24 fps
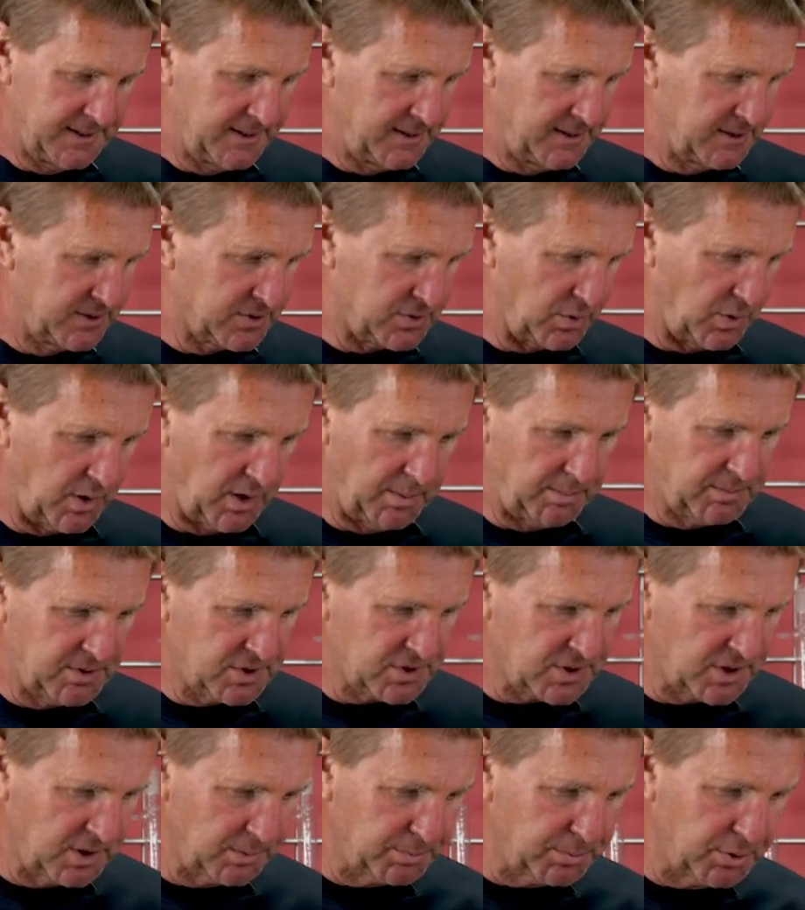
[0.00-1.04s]
So I'm just
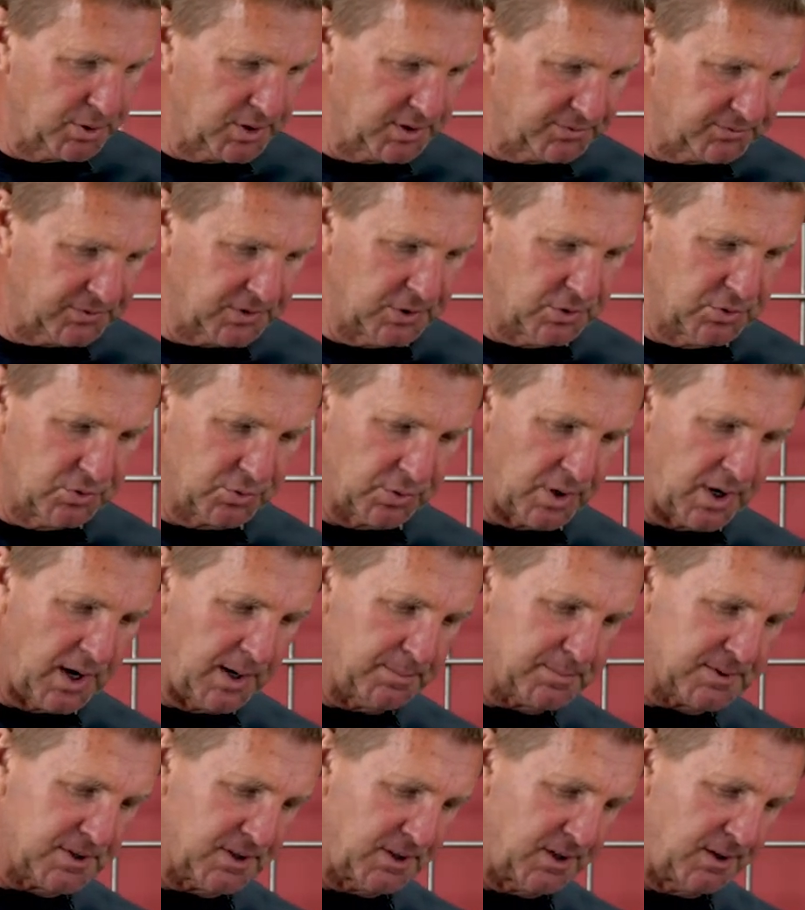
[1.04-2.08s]
going to put a few
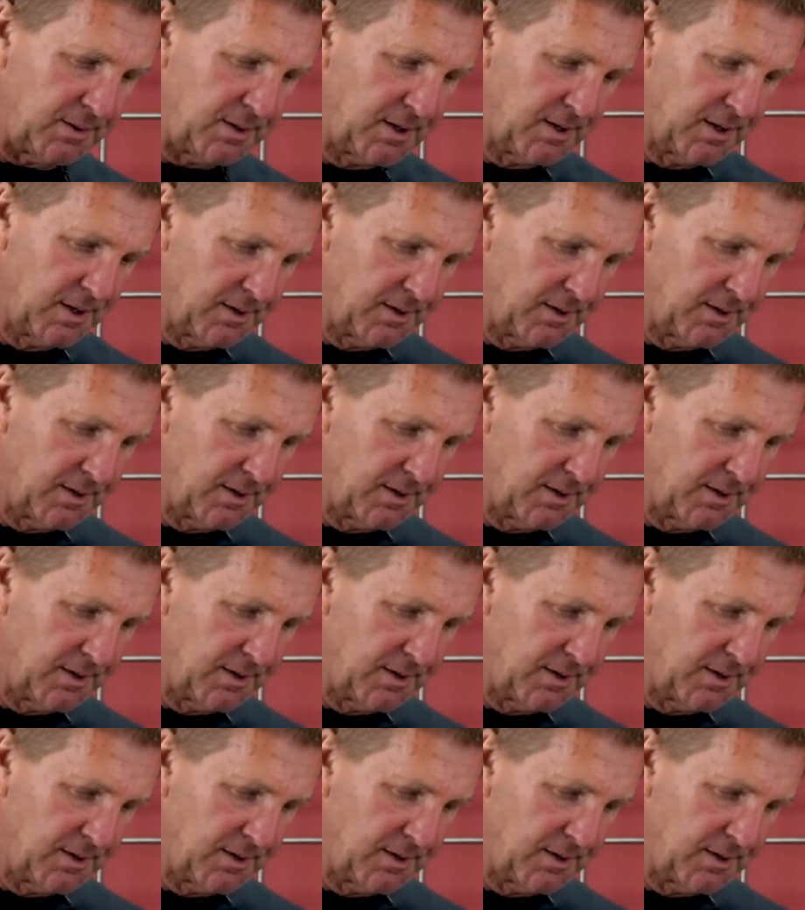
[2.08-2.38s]
drops in.